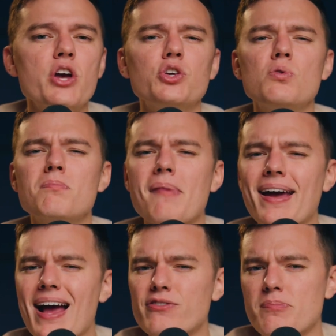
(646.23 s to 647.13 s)
you
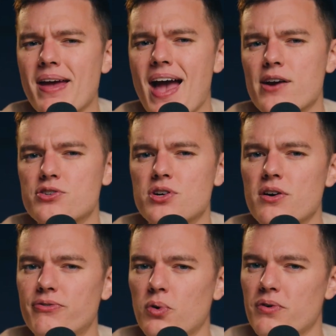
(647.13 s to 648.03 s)
might have to pay
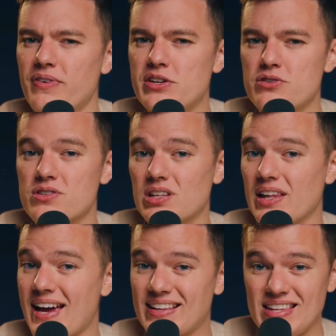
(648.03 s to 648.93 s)
extra for features
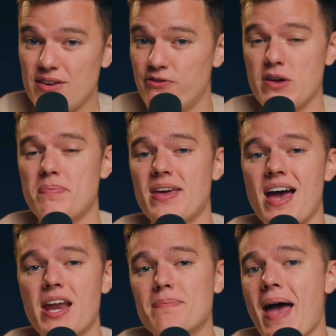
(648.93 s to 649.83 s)
like the
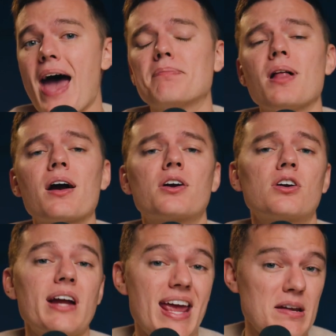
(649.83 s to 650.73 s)
VPN, ad
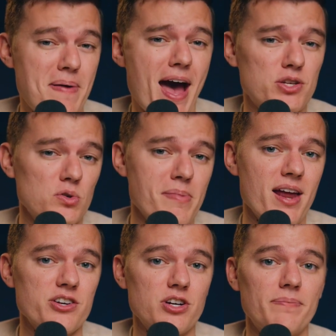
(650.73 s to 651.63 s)
blocker, and password
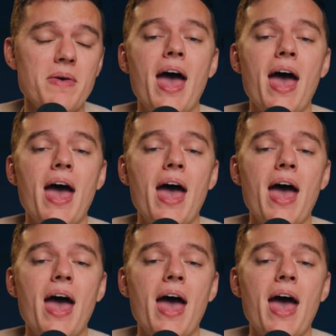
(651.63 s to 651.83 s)
manager.